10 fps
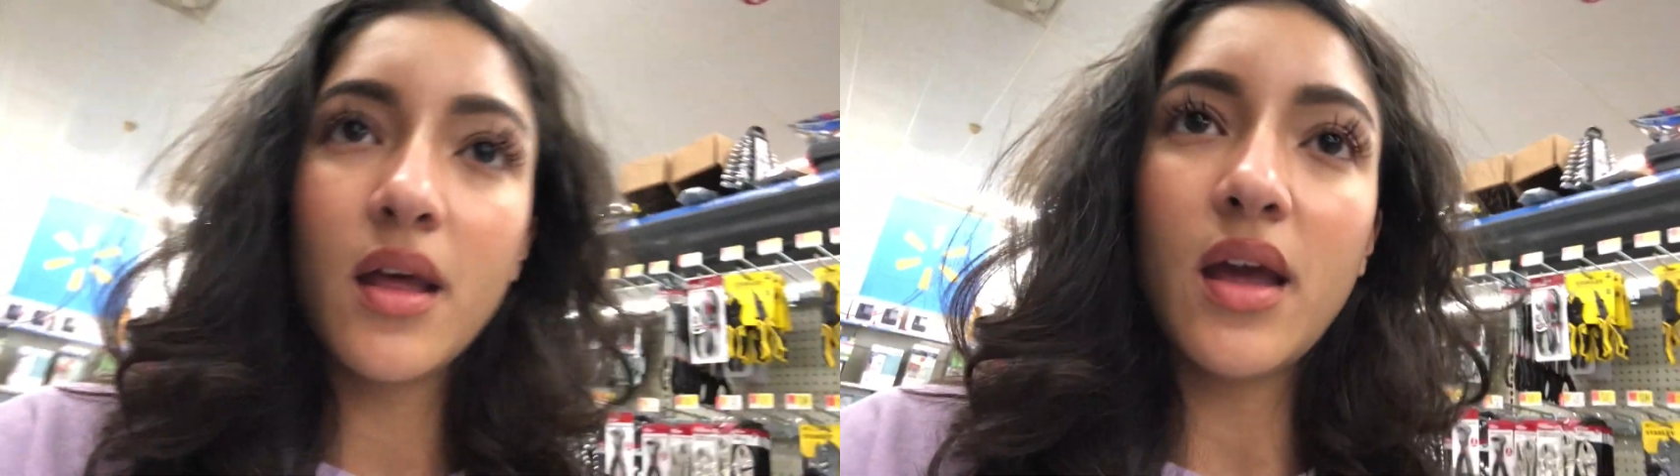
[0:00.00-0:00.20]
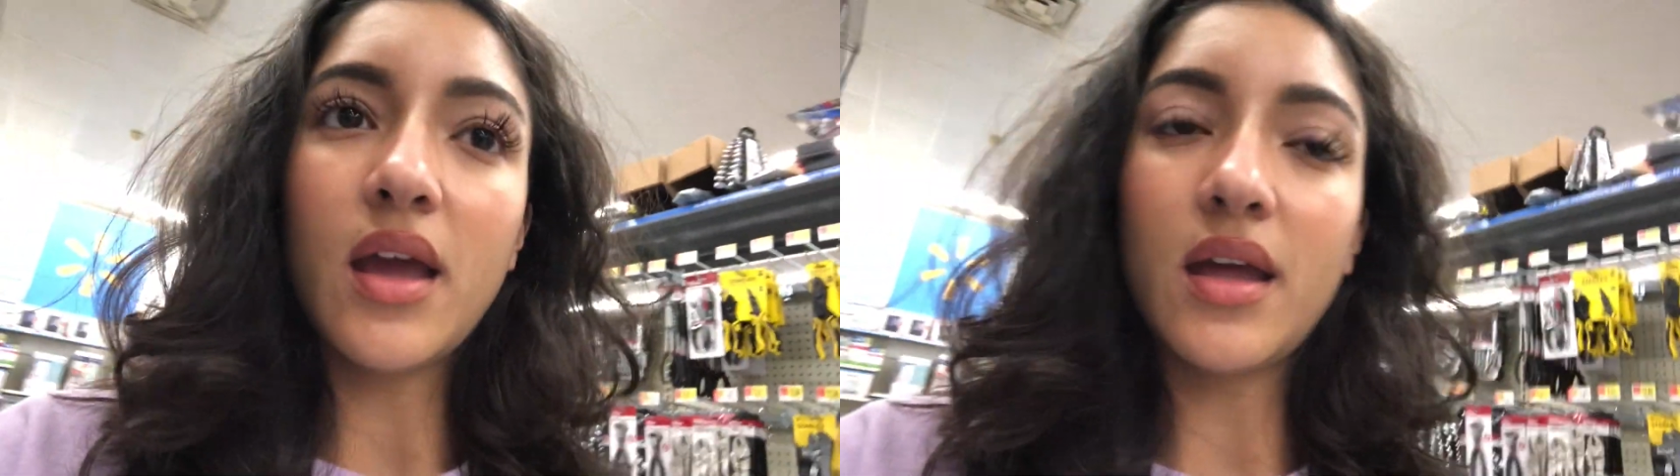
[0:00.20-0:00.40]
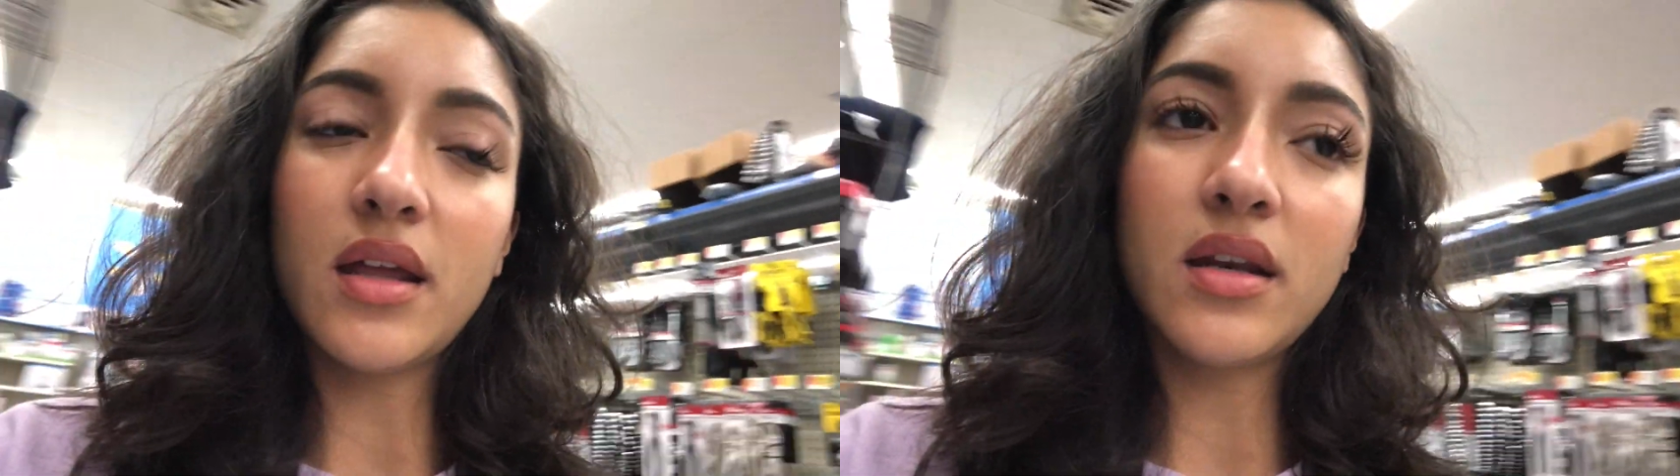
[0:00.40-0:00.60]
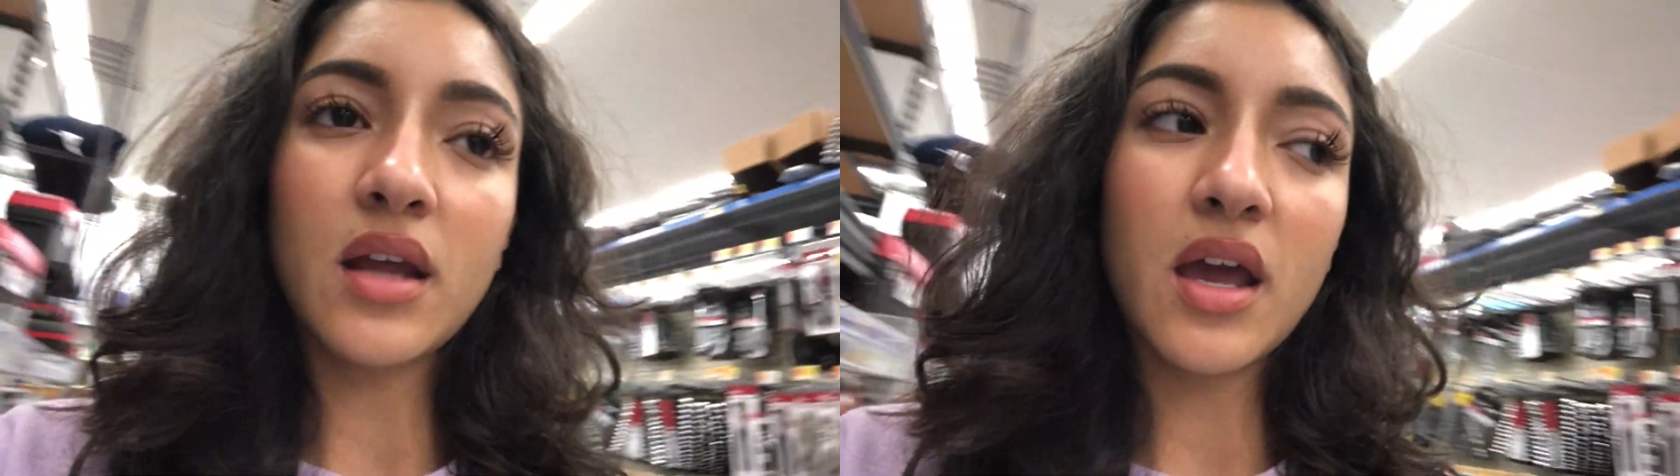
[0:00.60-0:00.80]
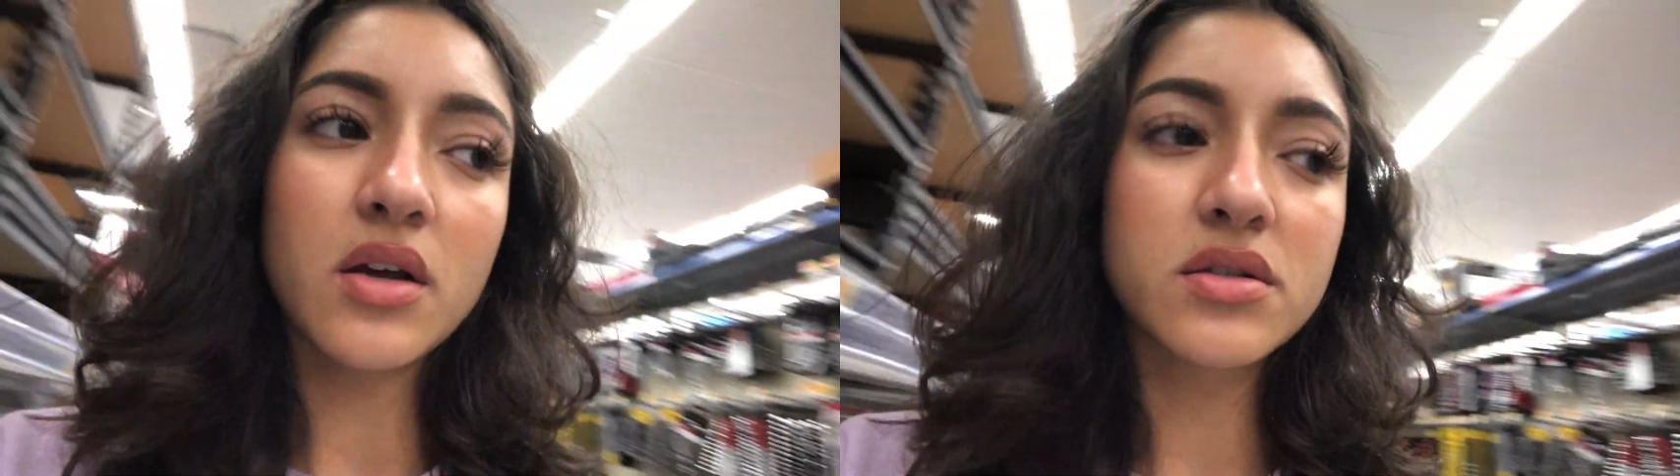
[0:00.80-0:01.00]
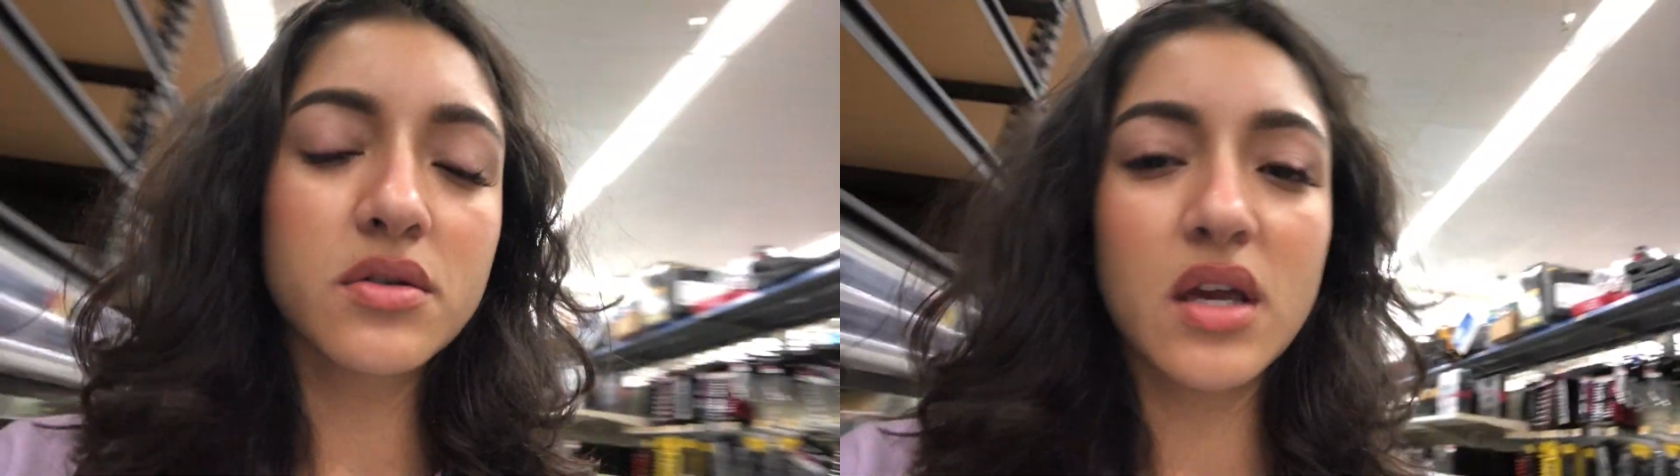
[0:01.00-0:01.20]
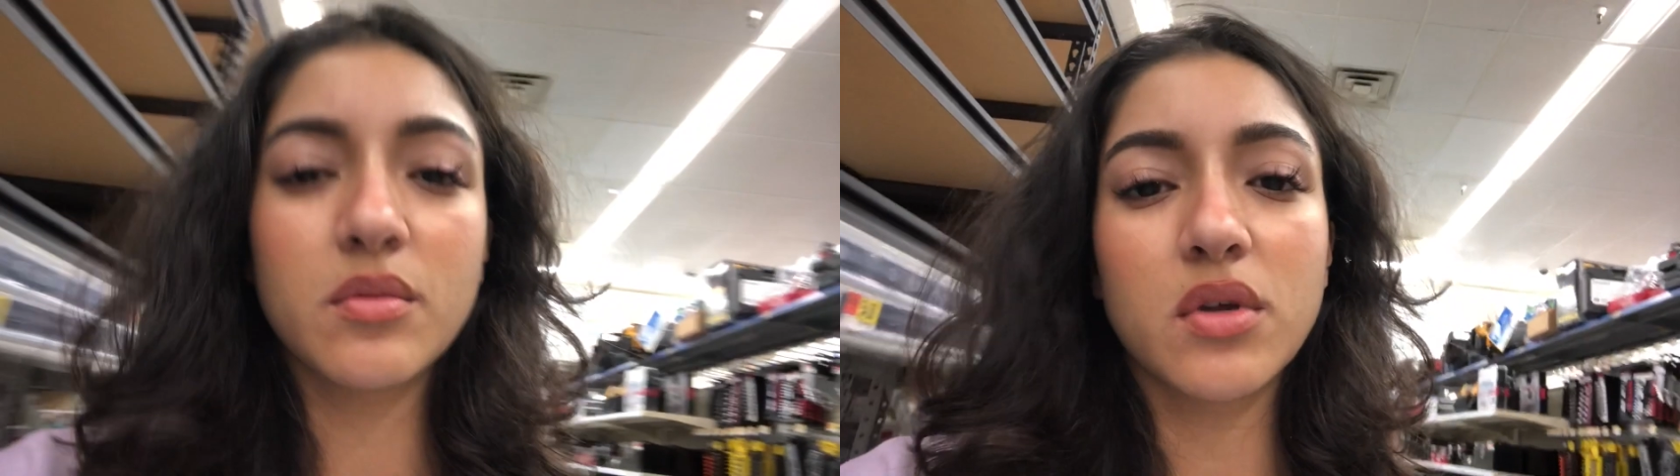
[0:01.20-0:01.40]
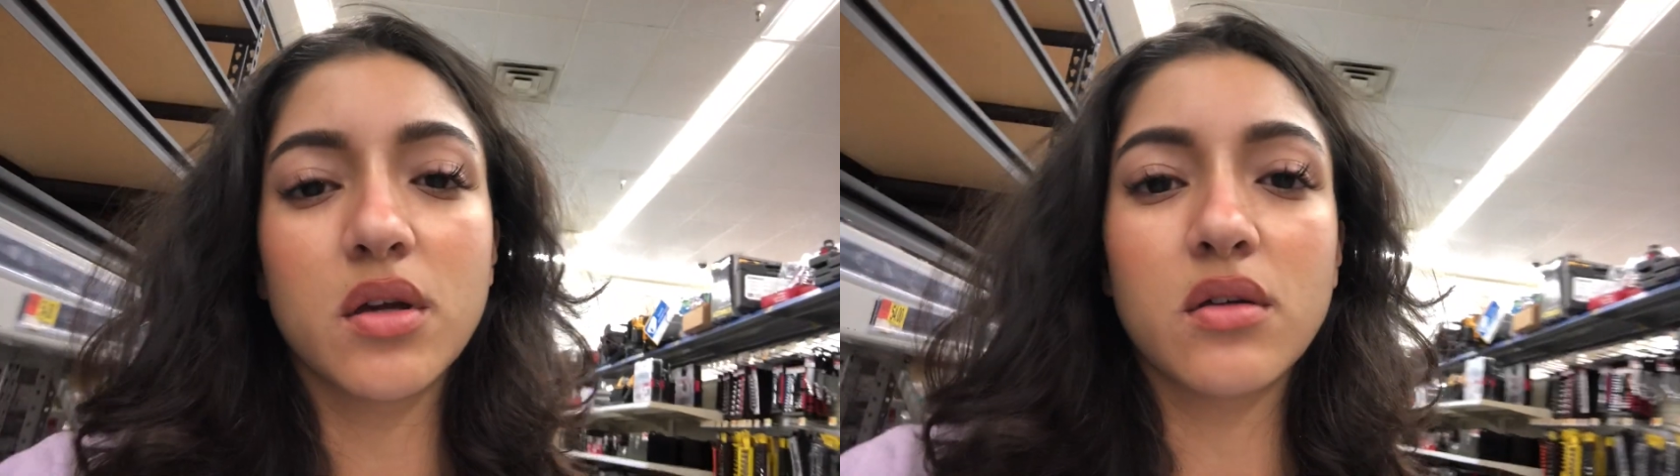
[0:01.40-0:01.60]
And I also came
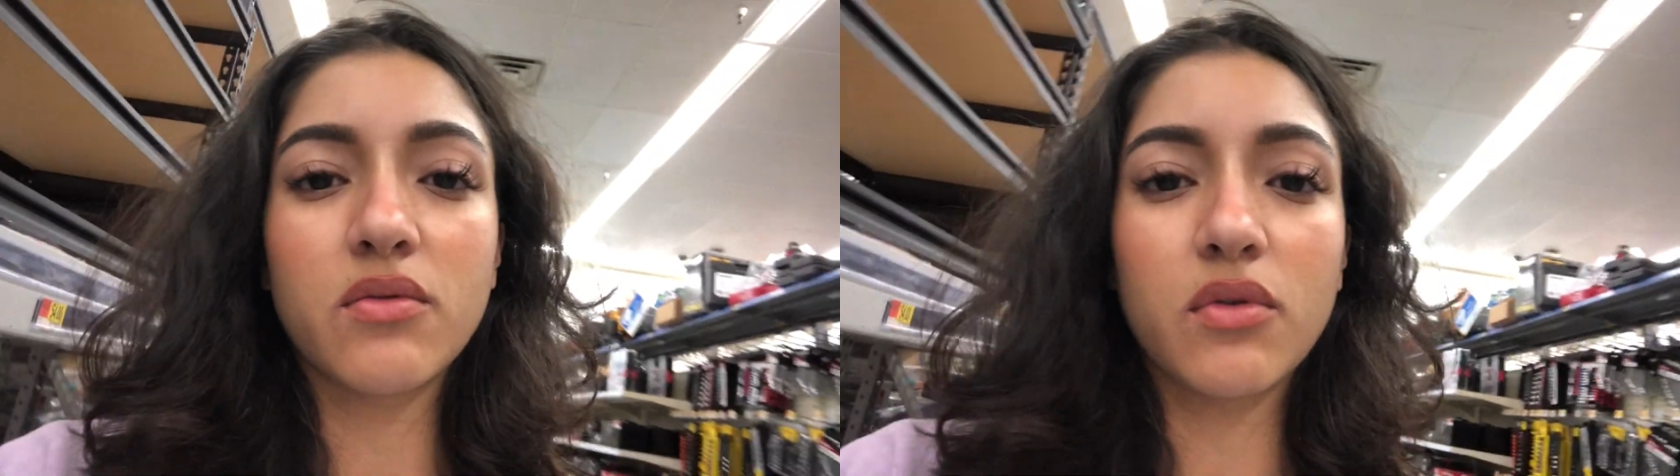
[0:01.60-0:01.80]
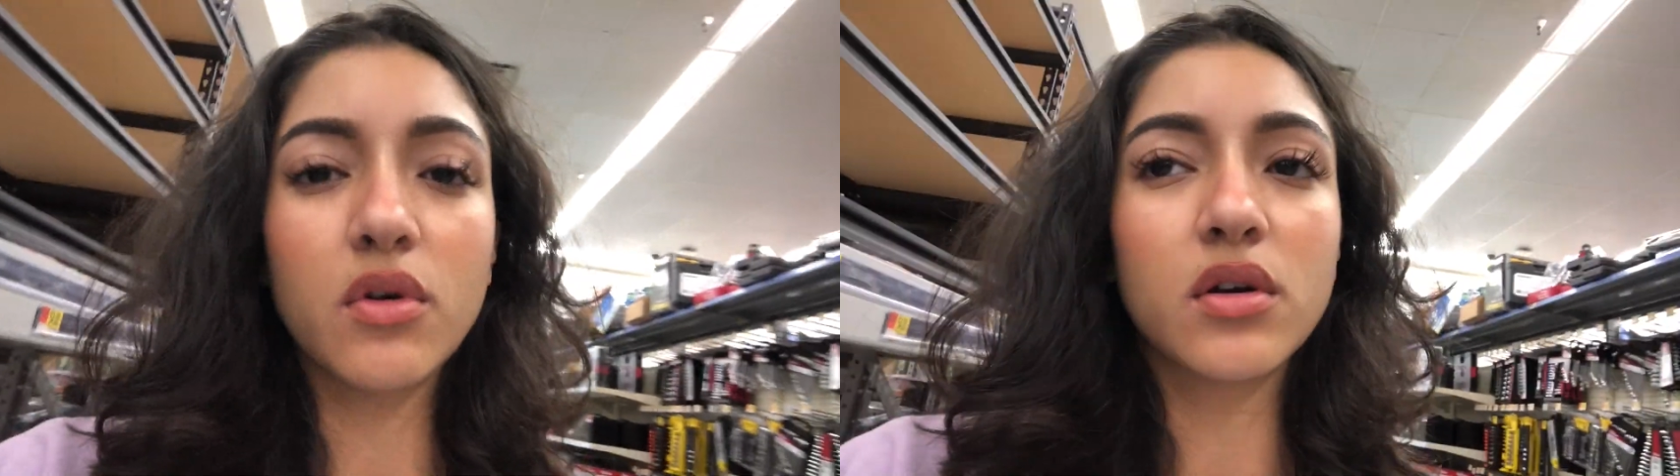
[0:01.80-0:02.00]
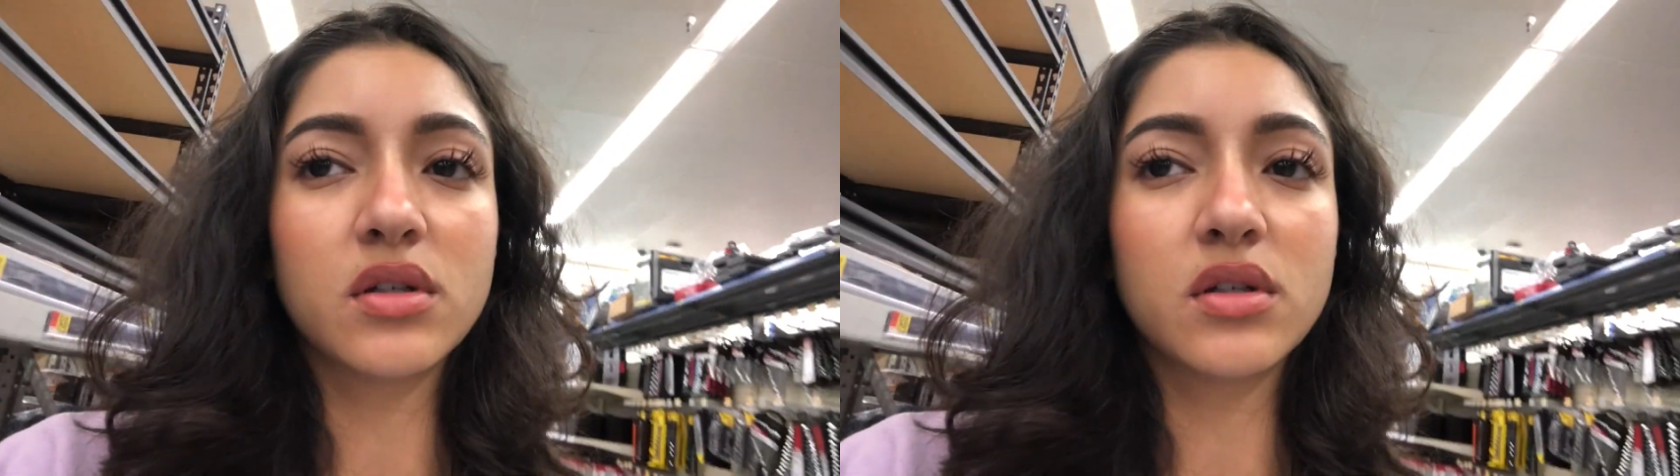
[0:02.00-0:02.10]
looking for